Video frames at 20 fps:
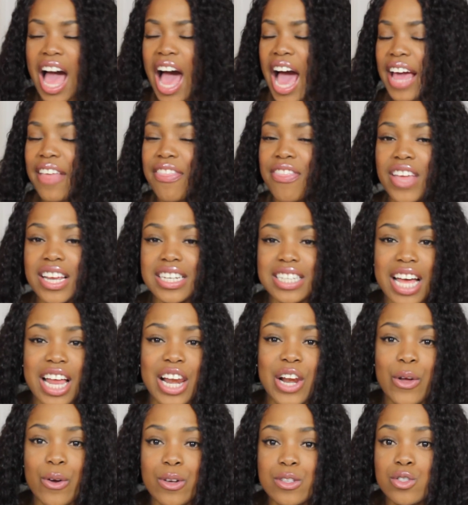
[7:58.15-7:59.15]
I think I
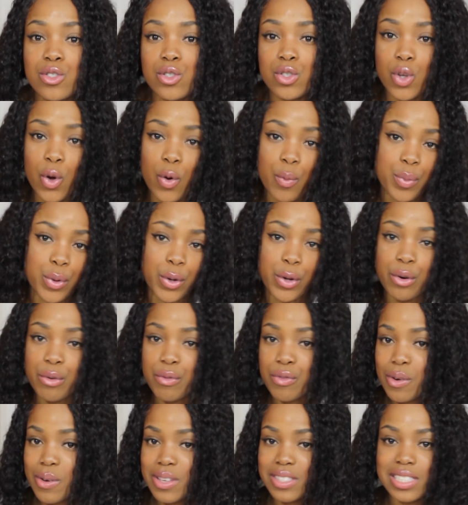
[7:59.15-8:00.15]
look so
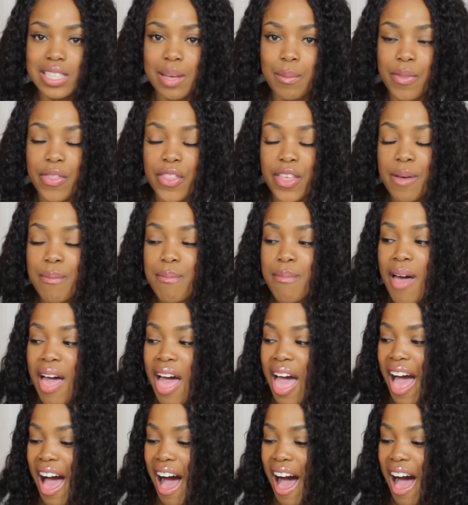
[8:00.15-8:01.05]
beautiful in some of them.